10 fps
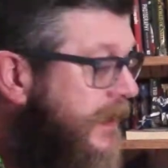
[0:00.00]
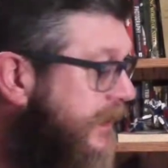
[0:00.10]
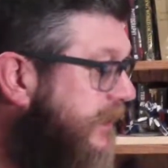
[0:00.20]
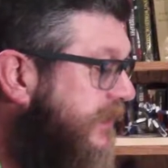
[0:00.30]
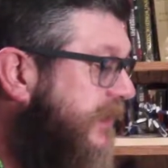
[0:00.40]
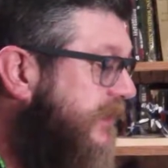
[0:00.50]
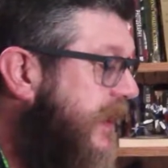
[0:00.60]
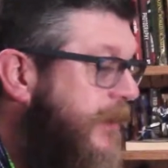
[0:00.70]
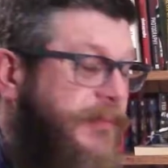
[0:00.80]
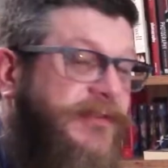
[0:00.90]
This
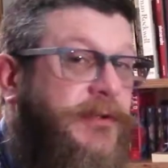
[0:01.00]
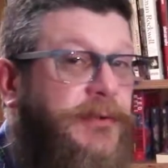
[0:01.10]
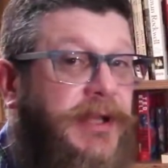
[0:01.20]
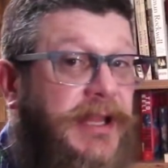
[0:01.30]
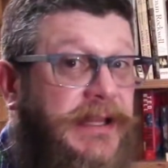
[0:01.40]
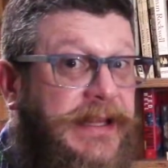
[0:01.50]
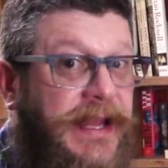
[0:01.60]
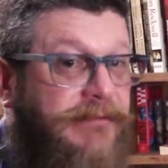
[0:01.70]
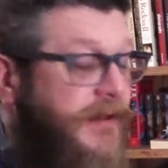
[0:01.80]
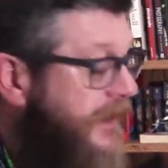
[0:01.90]
is episode
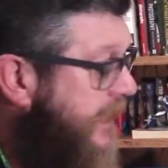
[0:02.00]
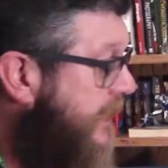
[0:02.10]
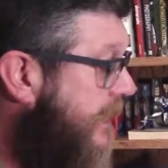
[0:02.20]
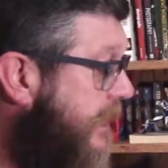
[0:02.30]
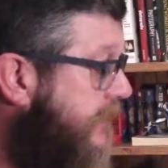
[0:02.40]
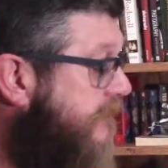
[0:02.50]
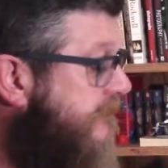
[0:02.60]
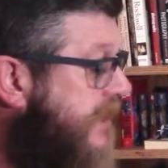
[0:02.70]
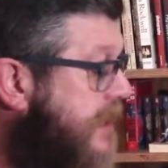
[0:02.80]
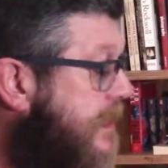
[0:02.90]
11, and I am
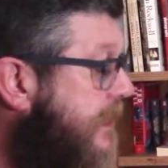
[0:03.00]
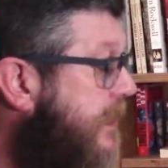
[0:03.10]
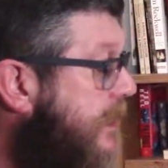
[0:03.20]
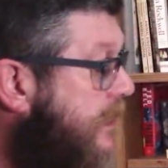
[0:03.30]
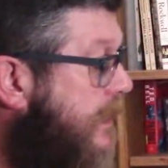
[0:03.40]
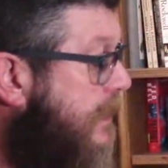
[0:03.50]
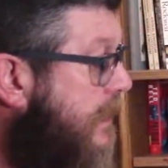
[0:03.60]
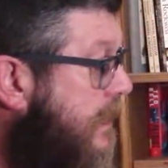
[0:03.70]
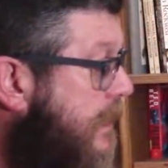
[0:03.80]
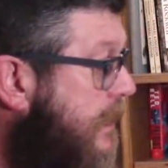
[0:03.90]
very
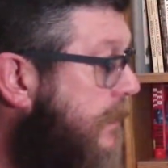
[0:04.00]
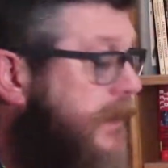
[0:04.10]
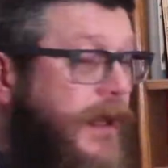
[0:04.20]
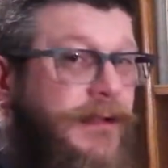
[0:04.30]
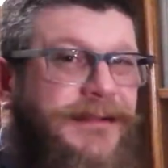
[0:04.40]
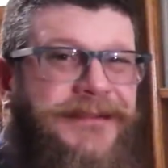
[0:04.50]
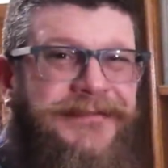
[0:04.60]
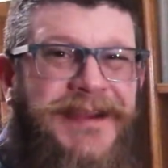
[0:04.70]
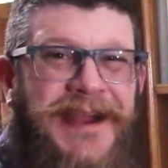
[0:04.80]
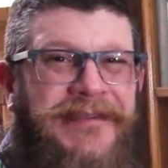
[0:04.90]
near, well,
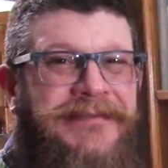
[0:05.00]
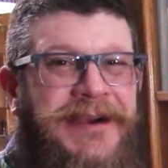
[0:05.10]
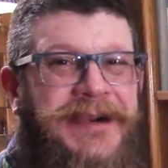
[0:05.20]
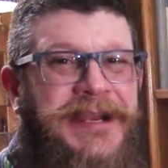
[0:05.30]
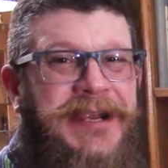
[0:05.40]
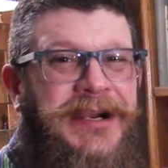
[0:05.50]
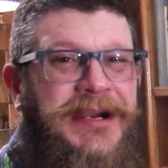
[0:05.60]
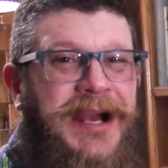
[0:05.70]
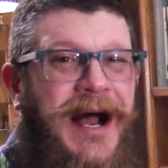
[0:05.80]
not very near.